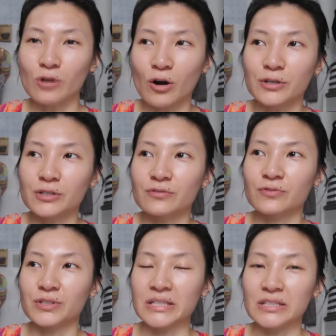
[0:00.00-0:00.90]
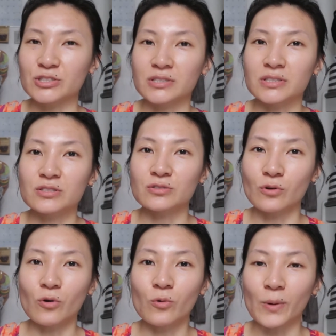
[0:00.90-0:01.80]
longer for the itchiness to
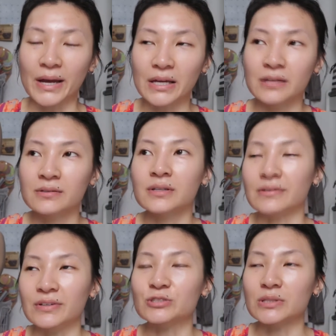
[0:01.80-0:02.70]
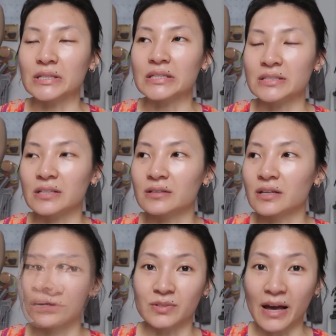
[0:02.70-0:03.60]
go away, eventually it did.
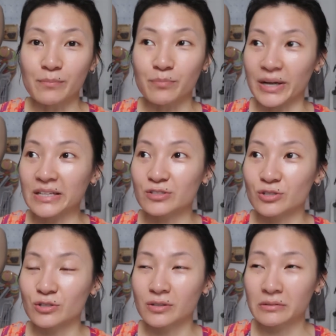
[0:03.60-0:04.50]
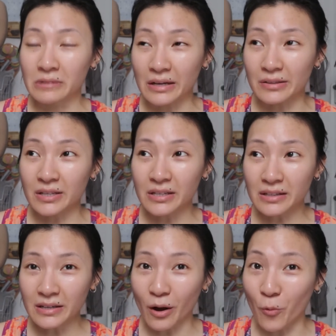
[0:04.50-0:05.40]
That bite took, I think,
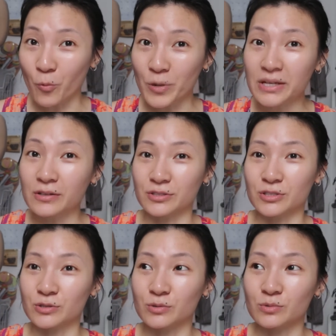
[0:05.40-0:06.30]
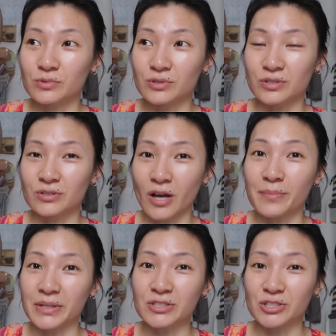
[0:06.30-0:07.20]
like a week or two to
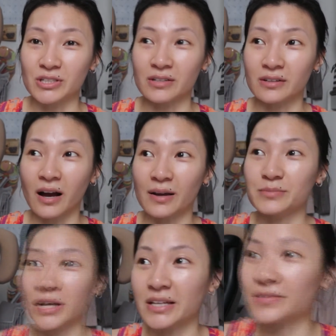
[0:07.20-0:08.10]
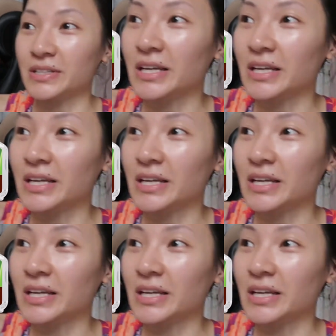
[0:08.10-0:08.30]
stop itching. I'm not even